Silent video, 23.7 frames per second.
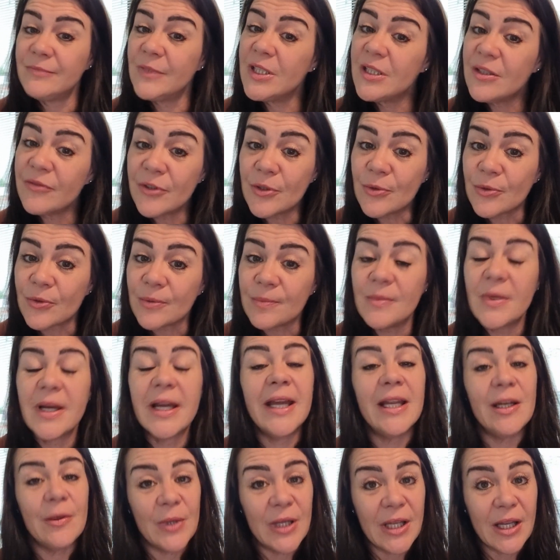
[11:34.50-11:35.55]
you never know.
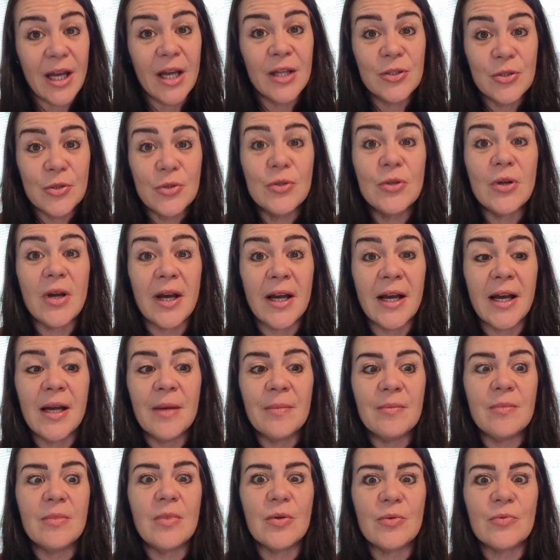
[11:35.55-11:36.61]
Anyway, I
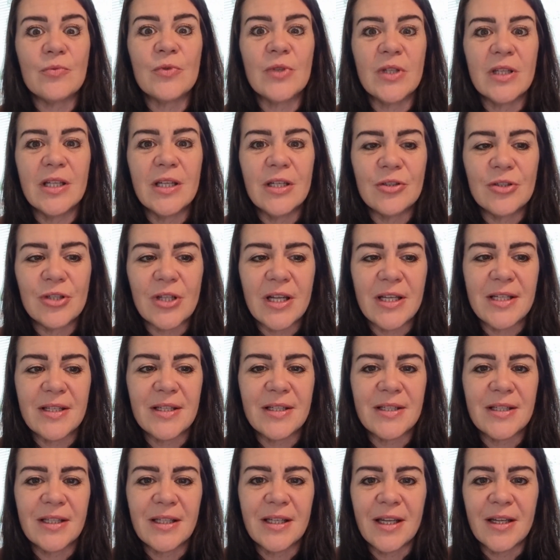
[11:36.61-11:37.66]
am really
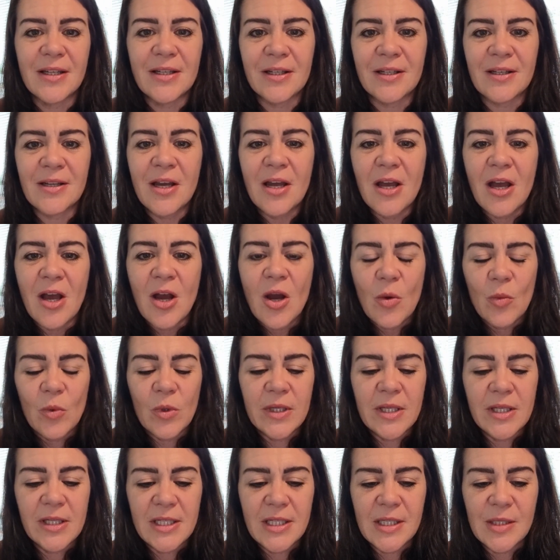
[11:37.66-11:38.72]
interested in getting
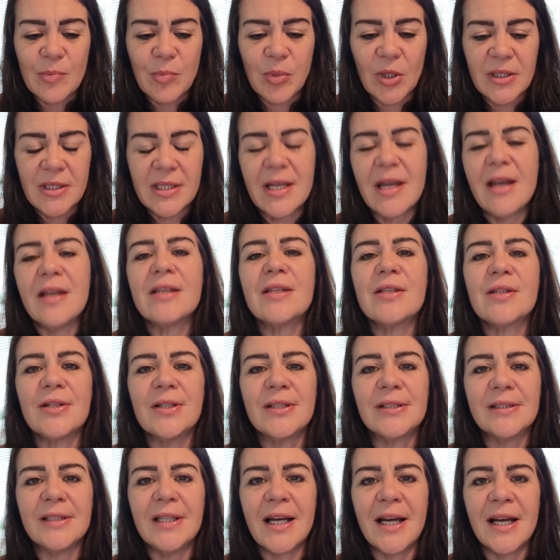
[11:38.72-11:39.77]
one of these blood tests
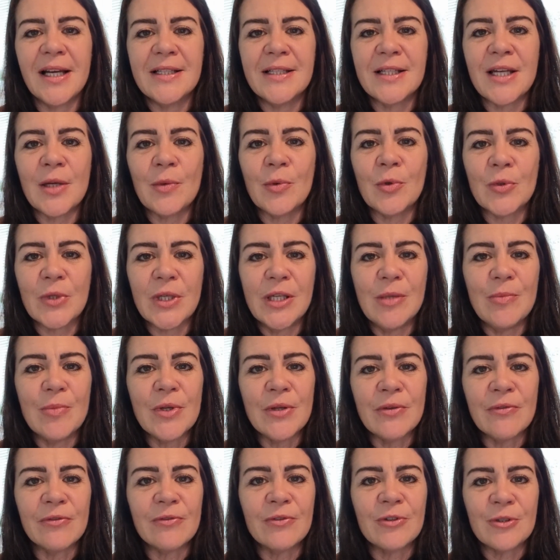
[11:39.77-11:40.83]
done, and I will keep
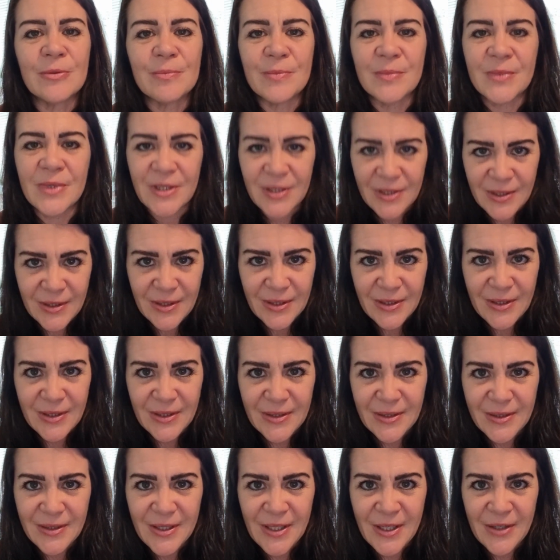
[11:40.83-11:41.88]
you informed
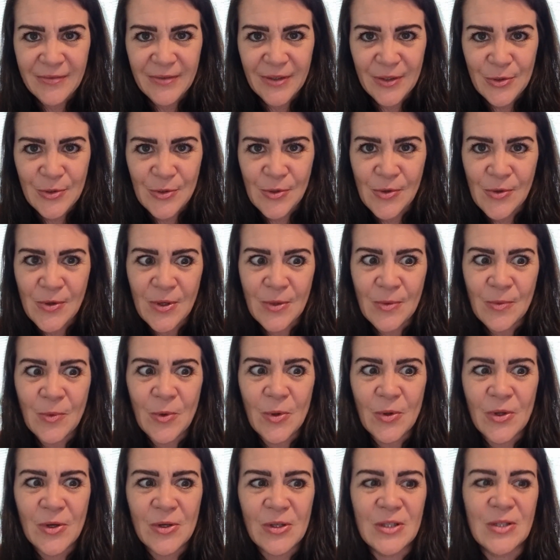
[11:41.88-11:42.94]
if I do and
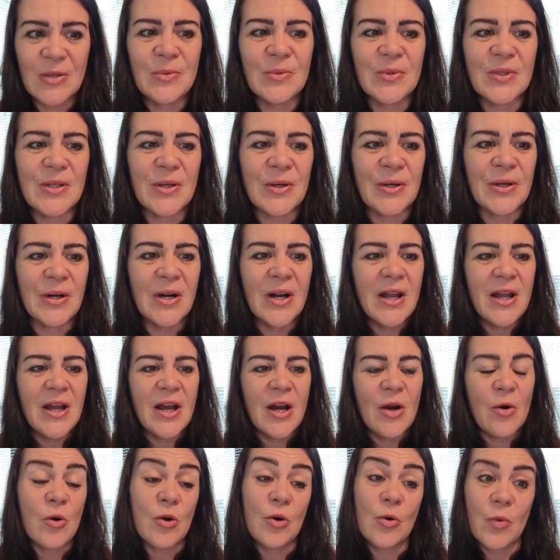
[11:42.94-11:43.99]
what the results are,
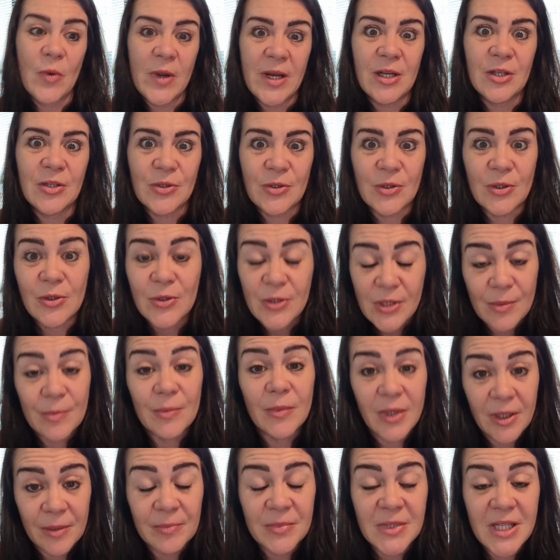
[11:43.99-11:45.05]
or when I do, because
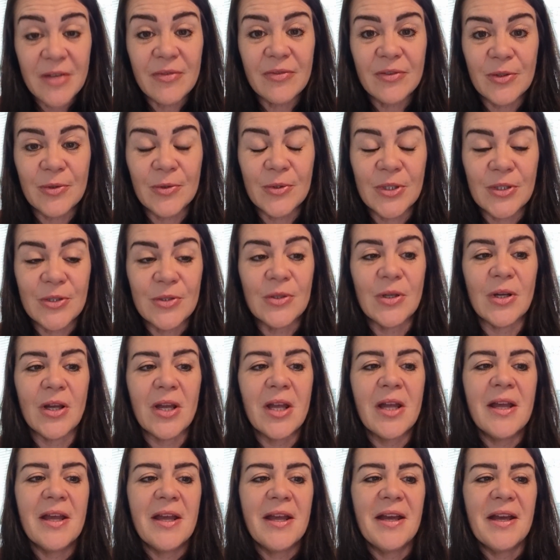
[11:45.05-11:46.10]
I'm definitely going to do
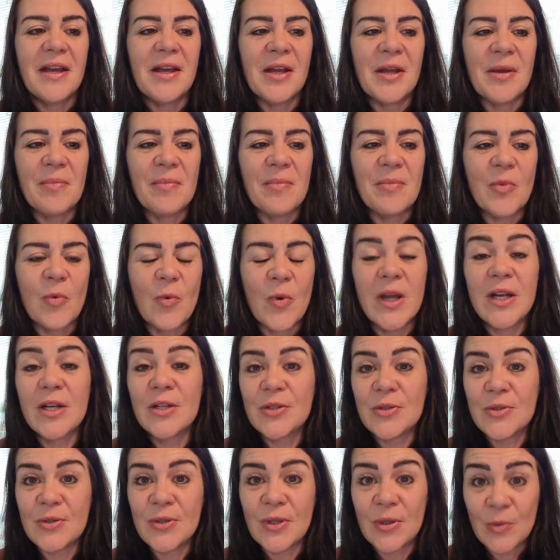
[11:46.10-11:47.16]
it, when I
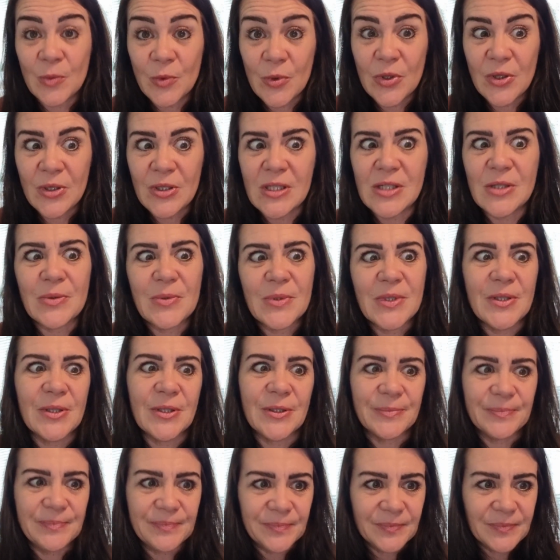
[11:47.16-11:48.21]
do and what the results
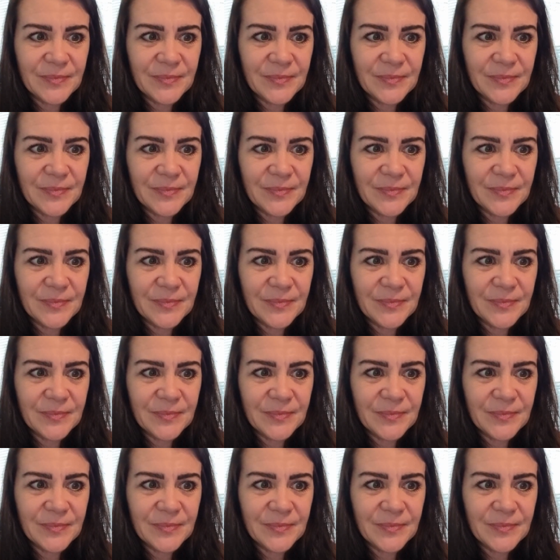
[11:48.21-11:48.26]
are.